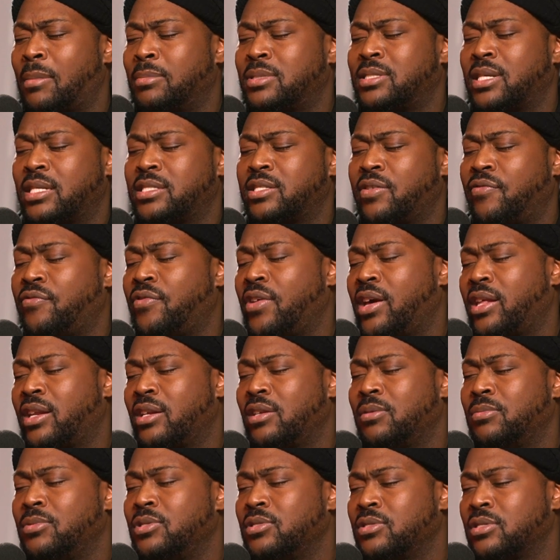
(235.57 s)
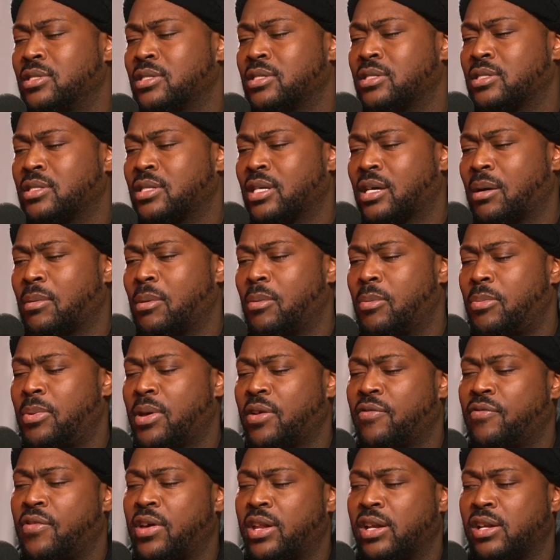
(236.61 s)
such a fan of the music. Like I'm a
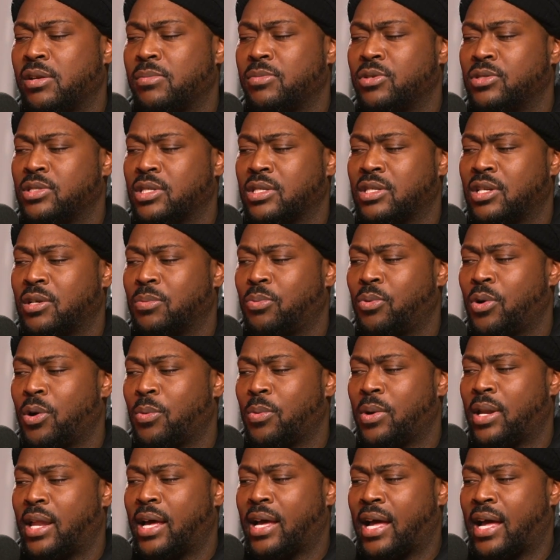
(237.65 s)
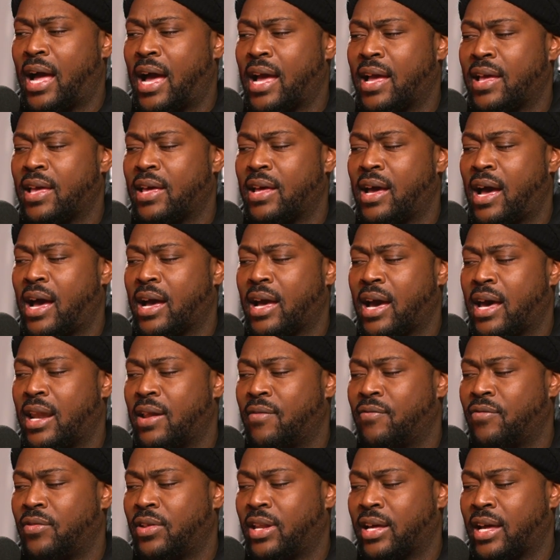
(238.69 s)
big fan of the music to the point where like I kind
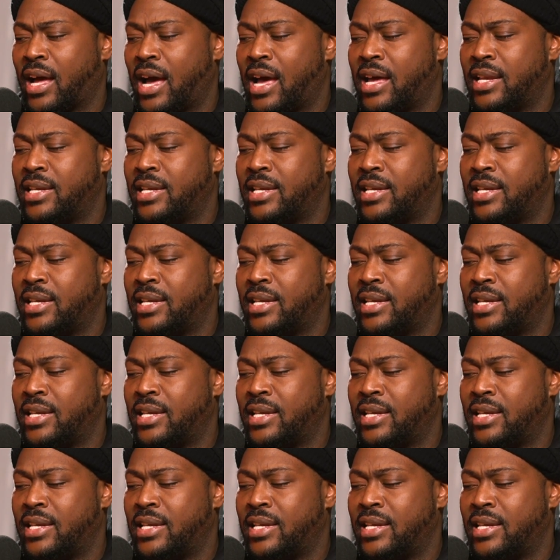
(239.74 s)
of feel like I